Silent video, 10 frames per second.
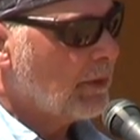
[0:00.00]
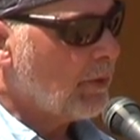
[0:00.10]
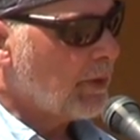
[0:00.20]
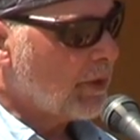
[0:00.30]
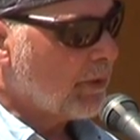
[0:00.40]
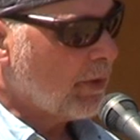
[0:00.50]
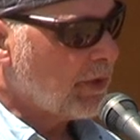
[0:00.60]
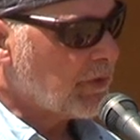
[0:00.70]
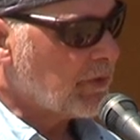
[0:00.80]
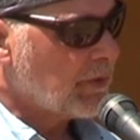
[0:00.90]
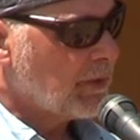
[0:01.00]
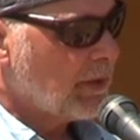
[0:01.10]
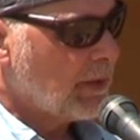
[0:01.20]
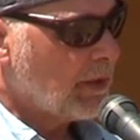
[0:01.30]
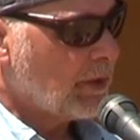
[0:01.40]
going across
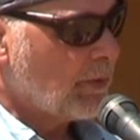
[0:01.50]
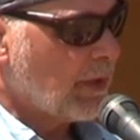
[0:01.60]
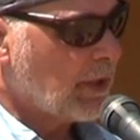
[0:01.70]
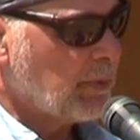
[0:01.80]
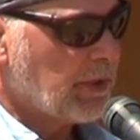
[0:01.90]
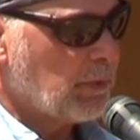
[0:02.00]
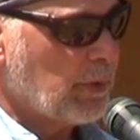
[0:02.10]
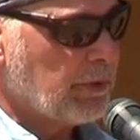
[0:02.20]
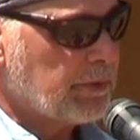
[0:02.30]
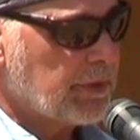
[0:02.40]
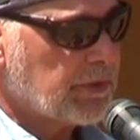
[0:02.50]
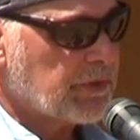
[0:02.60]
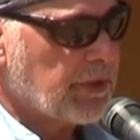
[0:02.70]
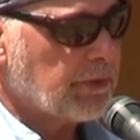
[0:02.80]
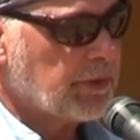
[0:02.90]
incredibly
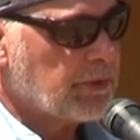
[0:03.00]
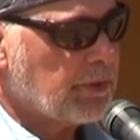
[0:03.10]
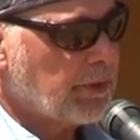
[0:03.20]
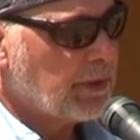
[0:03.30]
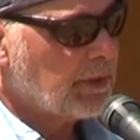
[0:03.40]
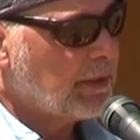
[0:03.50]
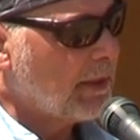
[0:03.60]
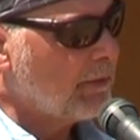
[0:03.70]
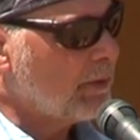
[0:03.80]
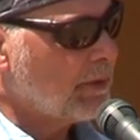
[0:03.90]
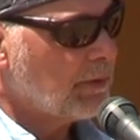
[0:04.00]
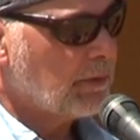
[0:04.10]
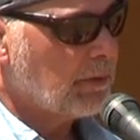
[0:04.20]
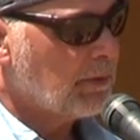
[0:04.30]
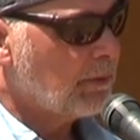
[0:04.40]
wilderness territory that
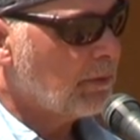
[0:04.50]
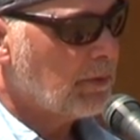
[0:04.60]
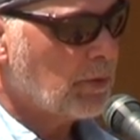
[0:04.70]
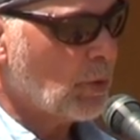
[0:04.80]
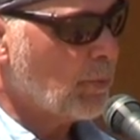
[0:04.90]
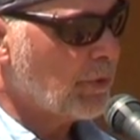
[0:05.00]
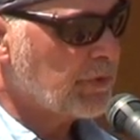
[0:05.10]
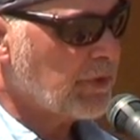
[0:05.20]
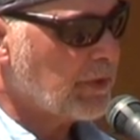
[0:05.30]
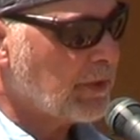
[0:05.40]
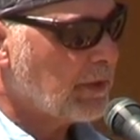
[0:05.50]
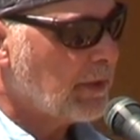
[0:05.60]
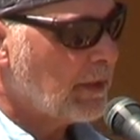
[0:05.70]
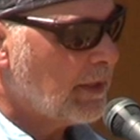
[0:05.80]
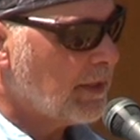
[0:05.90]
no person
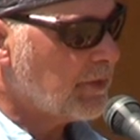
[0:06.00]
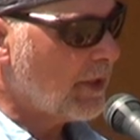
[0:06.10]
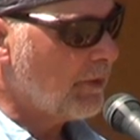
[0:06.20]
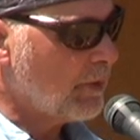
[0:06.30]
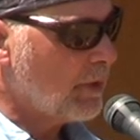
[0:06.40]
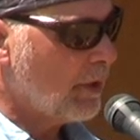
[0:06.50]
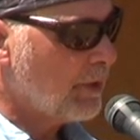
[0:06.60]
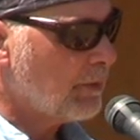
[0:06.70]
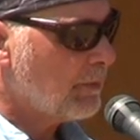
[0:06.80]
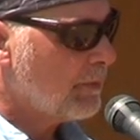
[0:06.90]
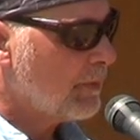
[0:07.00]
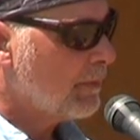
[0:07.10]
has ever gone,